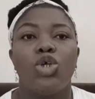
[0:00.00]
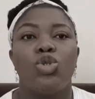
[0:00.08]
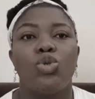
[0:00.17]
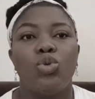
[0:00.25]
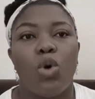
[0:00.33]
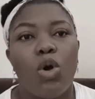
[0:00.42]

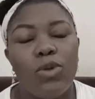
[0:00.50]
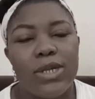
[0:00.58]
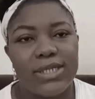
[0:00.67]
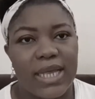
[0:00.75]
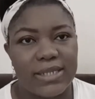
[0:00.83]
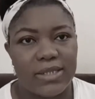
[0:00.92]
to
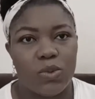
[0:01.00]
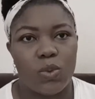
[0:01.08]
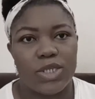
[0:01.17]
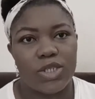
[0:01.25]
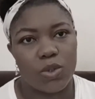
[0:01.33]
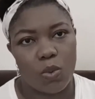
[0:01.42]
always ask the
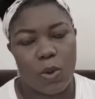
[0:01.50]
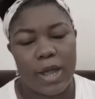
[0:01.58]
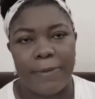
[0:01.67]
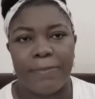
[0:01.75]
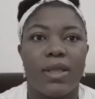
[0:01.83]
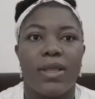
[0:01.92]
question
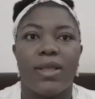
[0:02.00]
why.